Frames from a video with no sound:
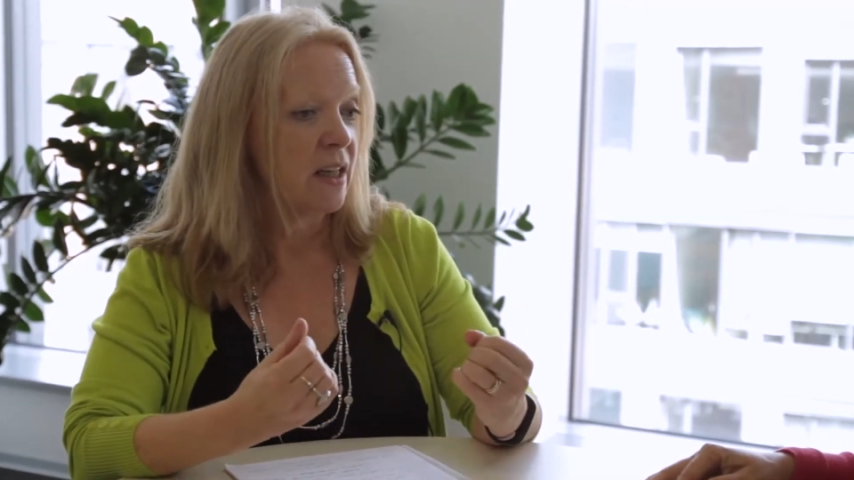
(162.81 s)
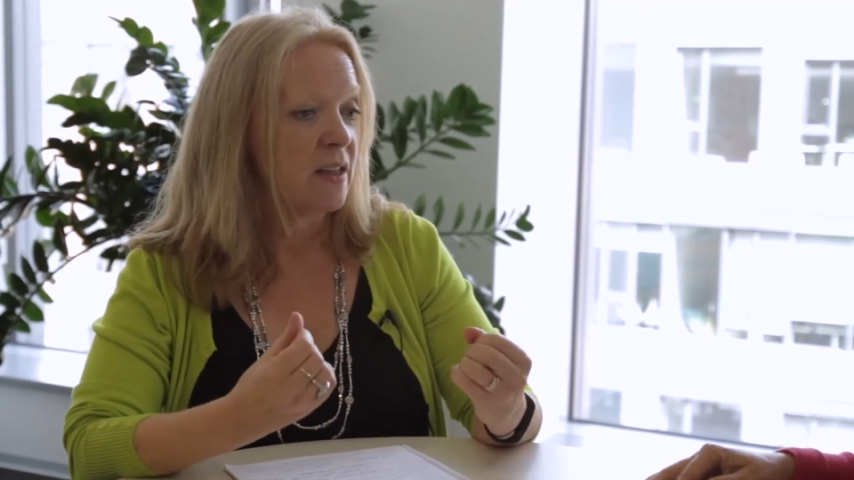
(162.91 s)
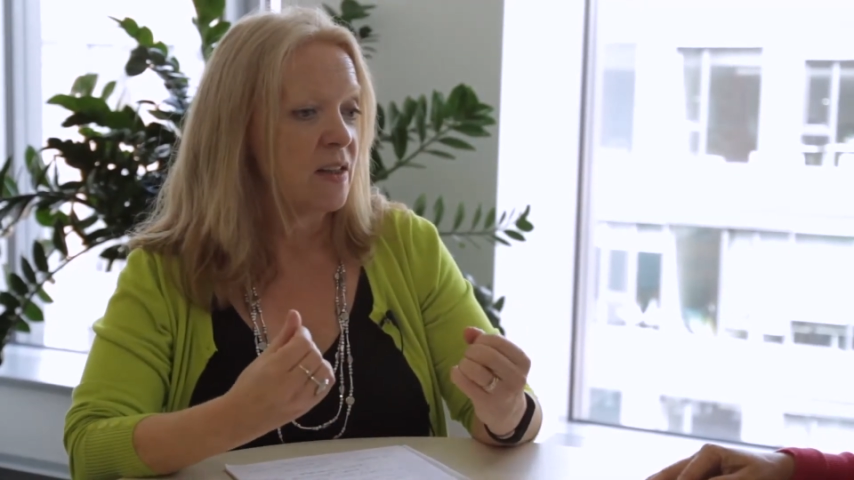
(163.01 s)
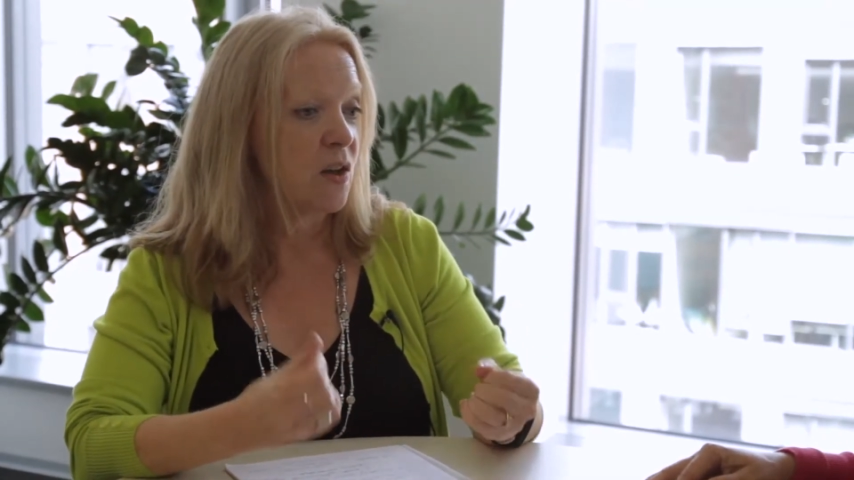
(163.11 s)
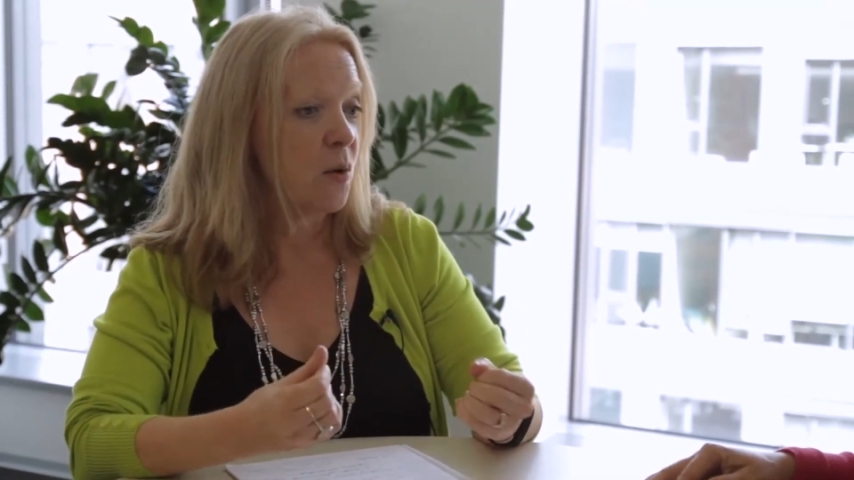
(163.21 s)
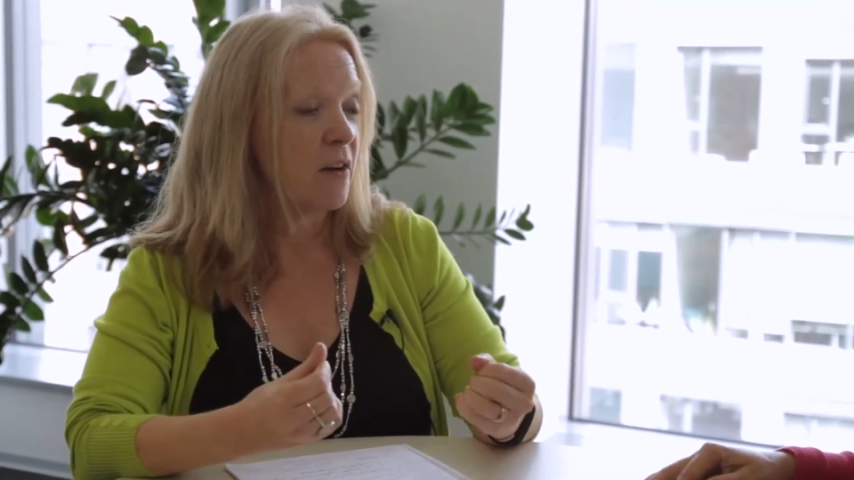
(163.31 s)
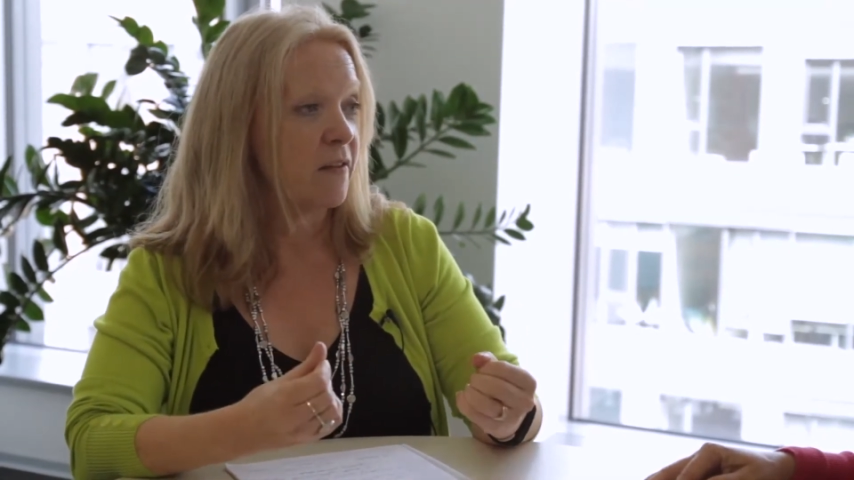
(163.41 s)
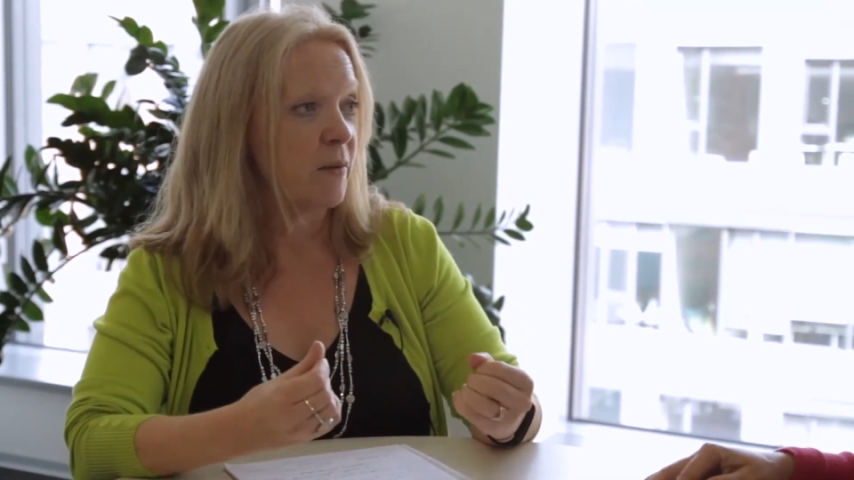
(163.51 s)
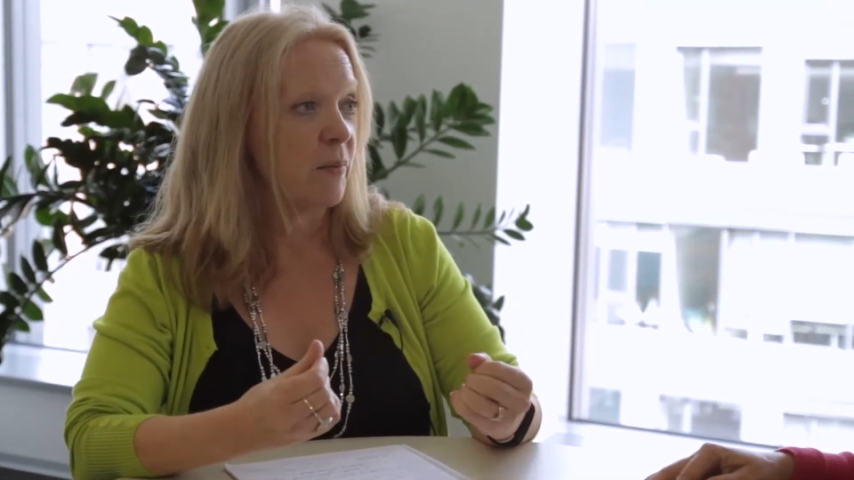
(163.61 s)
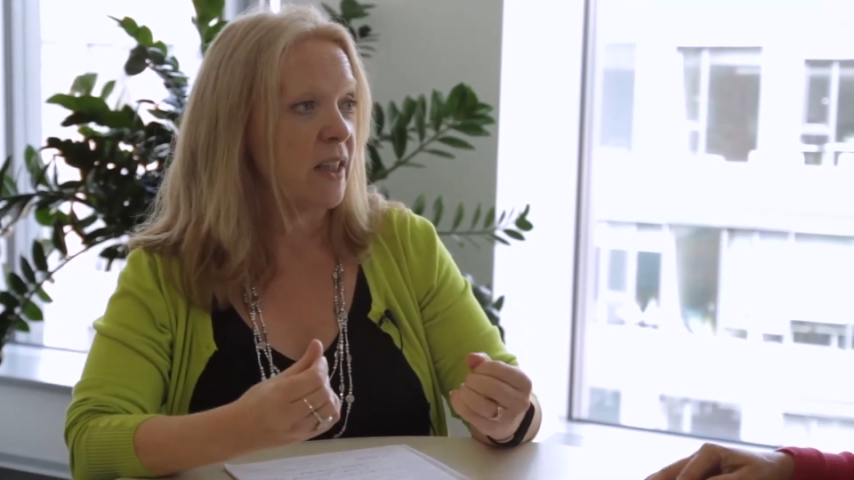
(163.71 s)
So
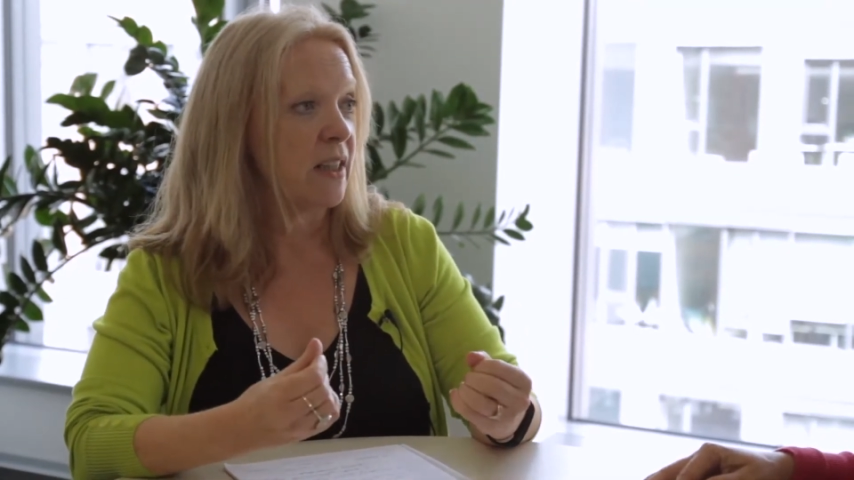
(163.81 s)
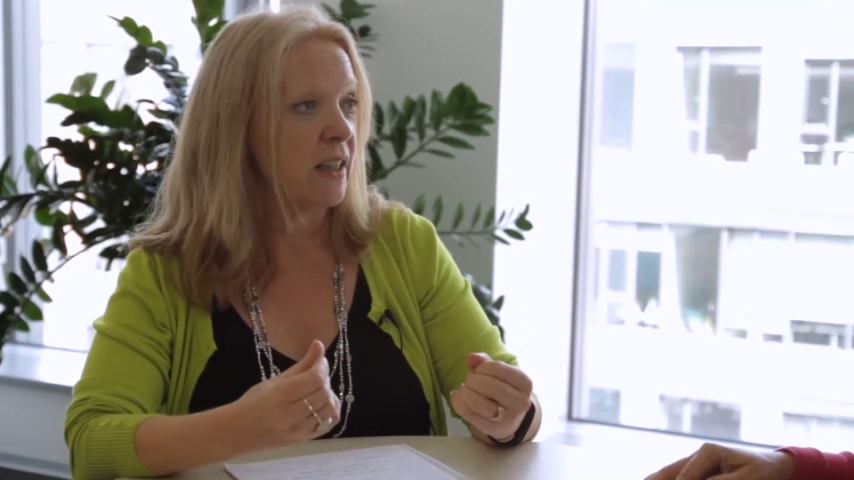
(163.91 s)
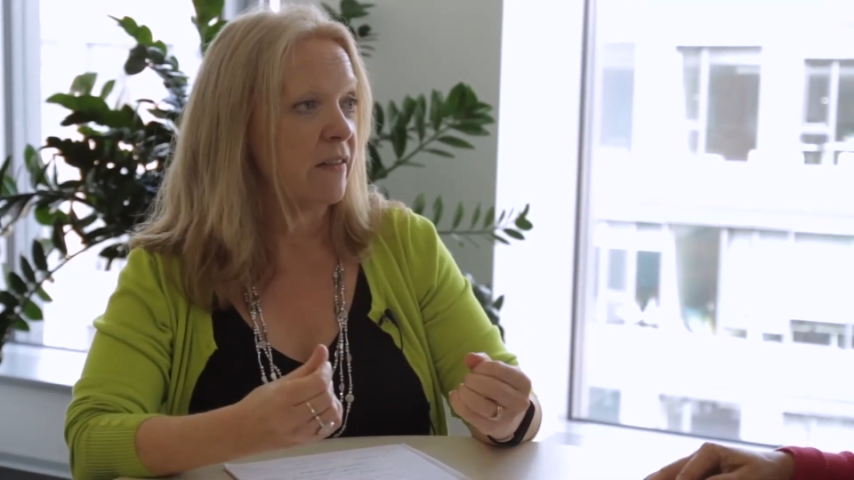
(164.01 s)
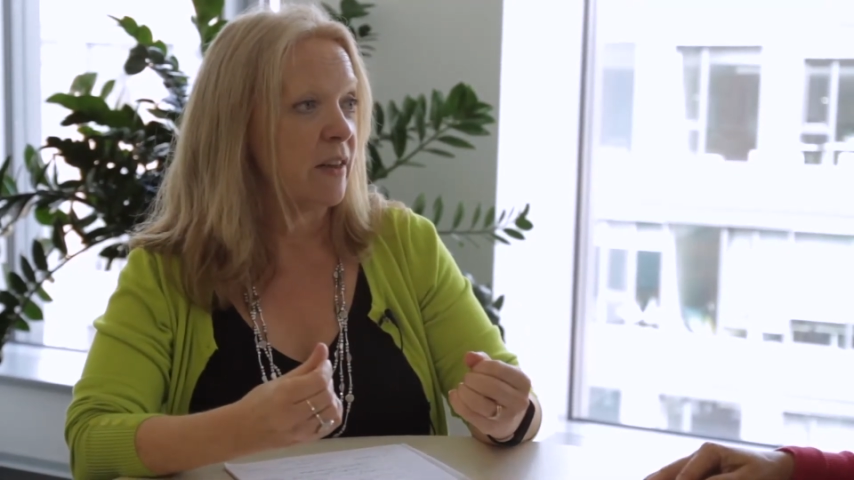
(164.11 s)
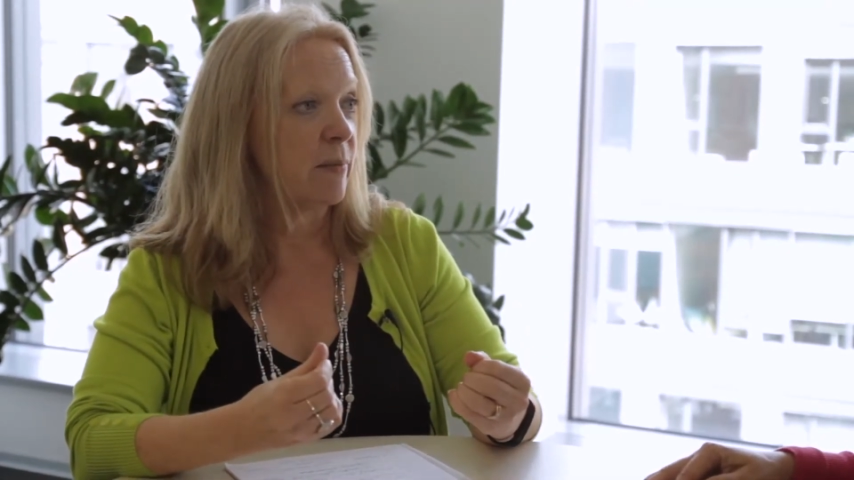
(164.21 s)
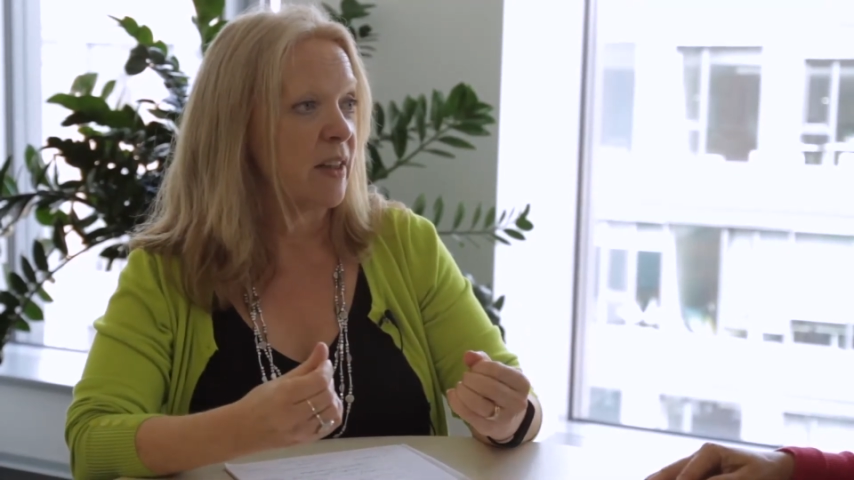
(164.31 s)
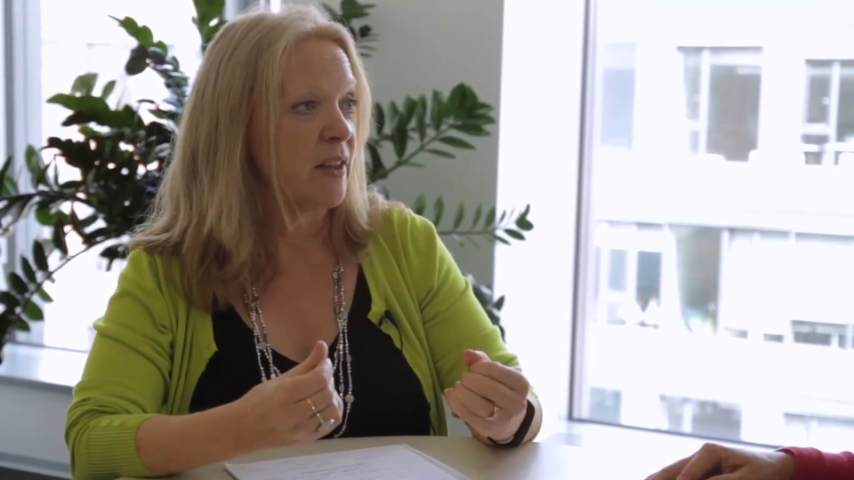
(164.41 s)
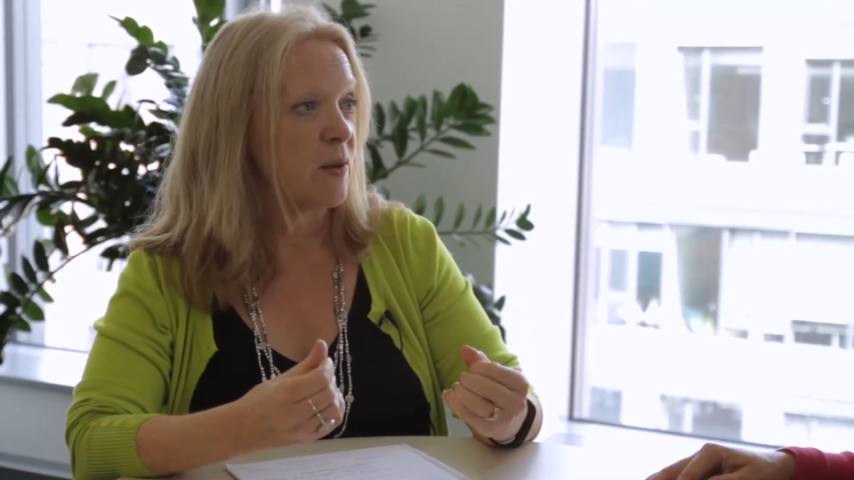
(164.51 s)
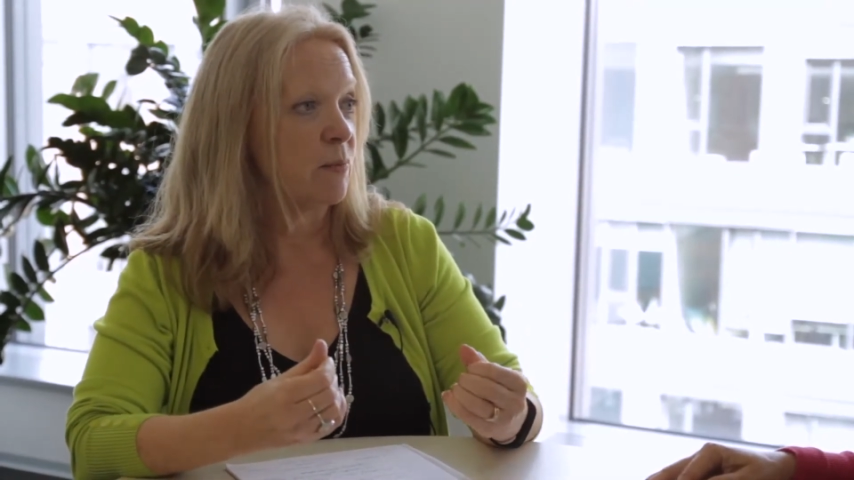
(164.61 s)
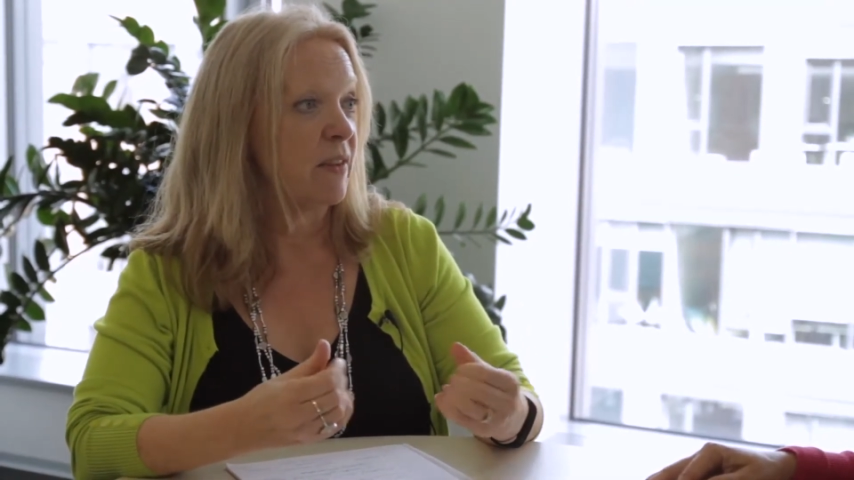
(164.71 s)
often we deliver it because